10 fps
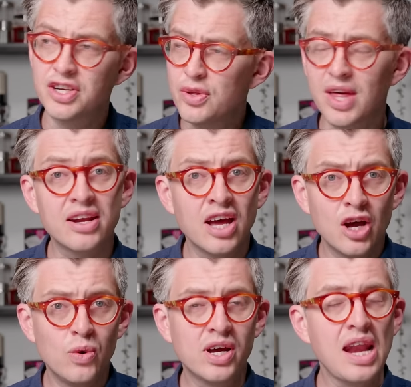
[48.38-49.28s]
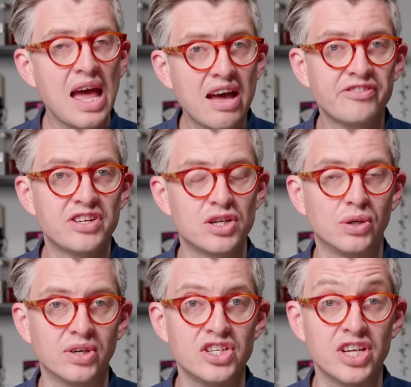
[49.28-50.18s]
To do that, we're going to have to
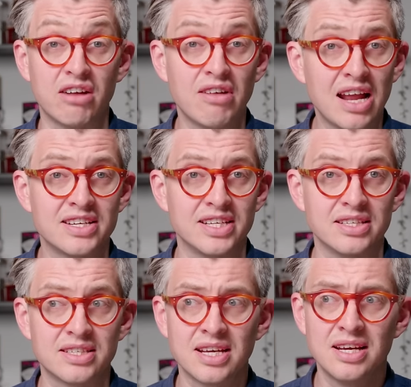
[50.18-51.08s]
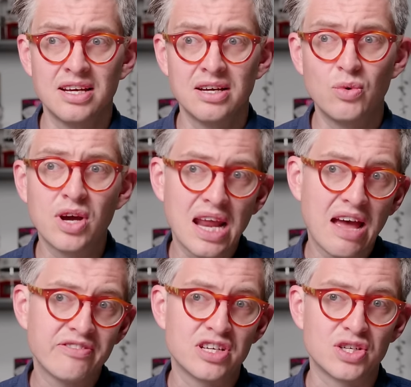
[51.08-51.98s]
talk in generalities. We're going to
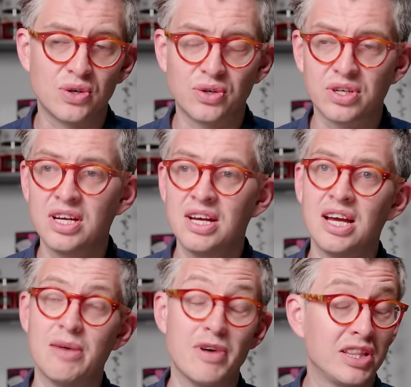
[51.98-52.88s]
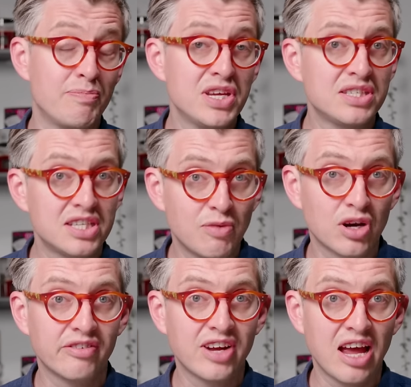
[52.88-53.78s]
have to talk about the business
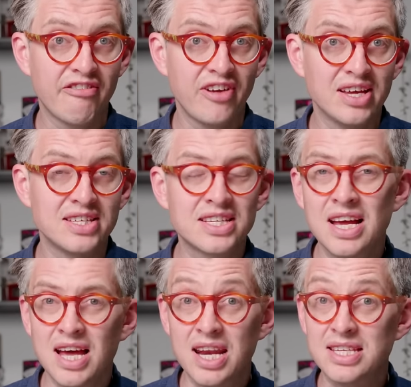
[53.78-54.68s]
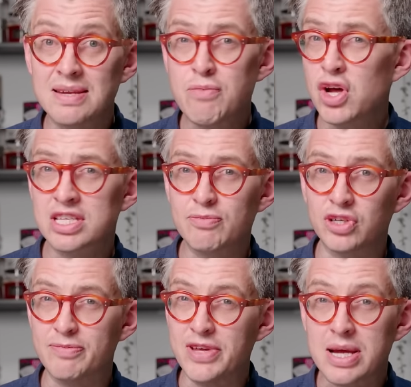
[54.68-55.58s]
model of cafes, and it's
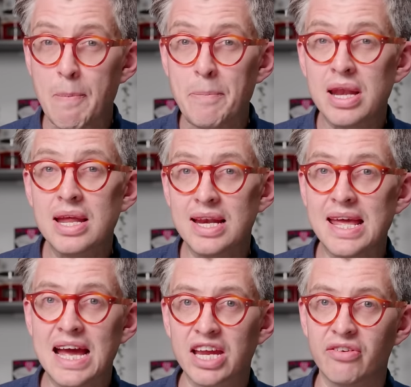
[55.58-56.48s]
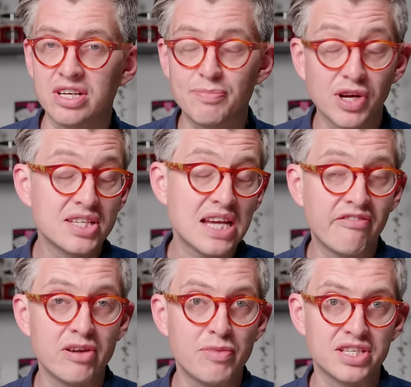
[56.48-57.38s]
impossible to be completely accurate because
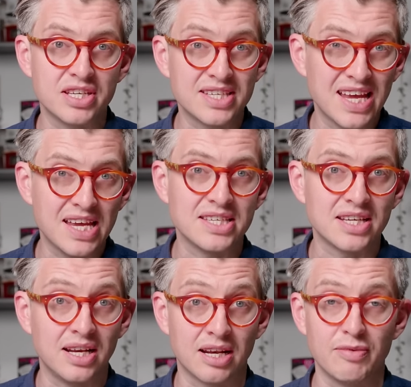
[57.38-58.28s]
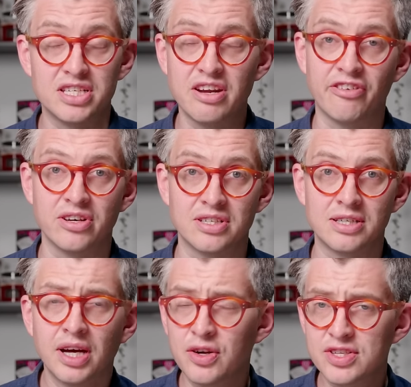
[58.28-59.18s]
every business is a little bit different.
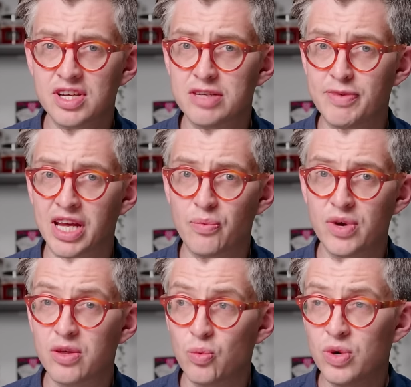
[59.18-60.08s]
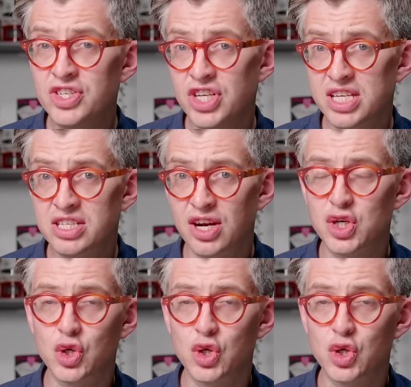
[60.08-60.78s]
And also to begin with, we're just going to